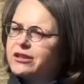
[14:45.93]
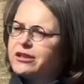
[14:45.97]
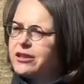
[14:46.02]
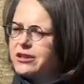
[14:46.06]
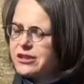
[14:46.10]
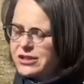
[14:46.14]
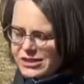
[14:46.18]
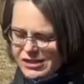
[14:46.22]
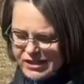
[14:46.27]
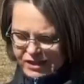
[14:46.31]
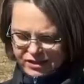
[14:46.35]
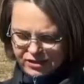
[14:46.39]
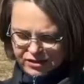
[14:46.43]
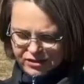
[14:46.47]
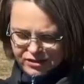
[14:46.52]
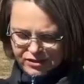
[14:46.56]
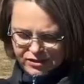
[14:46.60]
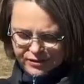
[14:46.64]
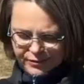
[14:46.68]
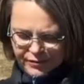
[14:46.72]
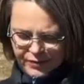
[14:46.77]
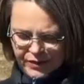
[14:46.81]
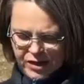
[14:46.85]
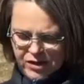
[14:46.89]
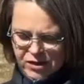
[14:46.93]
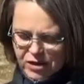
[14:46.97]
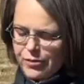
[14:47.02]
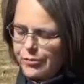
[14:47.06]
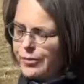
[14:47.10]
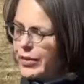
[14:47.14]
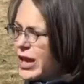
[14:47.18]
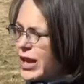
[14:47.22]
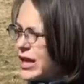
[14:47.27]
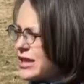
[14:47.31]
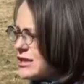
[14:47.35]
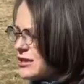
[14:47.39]
Casado,
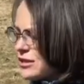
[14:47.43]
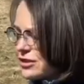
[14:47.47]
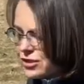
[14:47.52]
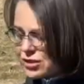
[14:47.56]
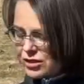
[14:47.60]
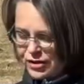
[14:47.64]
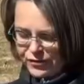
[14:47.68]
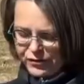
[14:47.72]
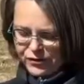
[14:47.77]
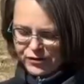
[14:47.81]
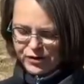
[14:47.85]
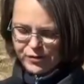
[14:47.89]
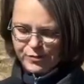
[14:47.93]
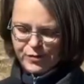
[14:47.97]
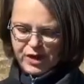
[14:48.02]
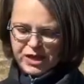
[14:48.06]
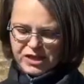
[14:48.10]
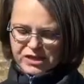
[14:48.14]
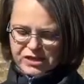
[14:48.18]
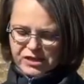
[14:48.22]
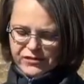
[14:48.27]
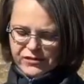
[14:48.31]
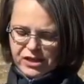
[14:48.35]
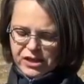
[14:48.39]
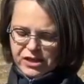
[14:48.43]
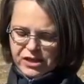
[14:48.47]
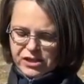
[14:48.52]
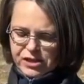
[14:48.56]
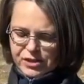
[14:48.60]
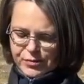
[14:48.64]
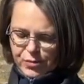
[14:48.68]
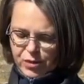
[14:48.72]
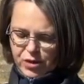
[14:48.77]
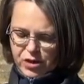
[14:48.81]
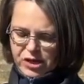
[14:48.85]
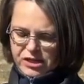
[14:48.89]
Ambassador for Pennsylvania's
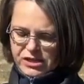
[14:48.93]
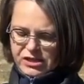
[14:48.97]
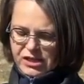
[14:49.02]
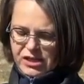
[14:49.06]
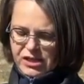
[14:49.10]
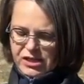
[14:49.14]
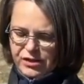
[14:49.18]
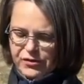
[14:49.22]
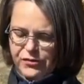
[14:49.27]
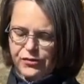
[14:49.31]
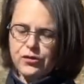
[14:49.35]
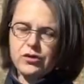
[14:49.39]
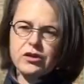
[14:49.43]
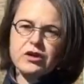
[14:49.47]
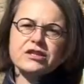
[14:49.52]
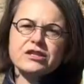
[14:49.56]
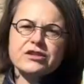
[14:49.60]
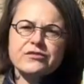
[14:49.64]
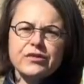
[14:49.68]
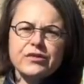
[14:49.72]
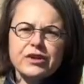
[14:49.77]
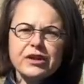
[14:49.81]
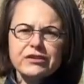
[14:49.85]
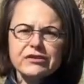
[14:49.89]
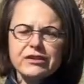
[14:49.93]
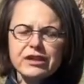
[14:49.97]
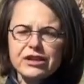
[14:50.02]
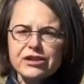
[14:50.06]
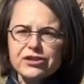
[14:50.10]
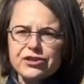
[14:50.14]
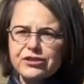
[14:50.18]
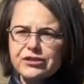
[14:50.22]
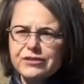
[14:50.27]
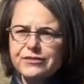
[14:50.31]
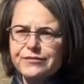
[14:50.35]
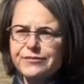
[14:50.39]
Parks and Forests
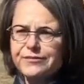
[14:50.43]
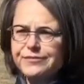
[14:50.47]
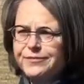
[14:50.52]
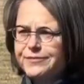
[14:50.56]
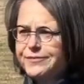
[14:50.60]
Foundation.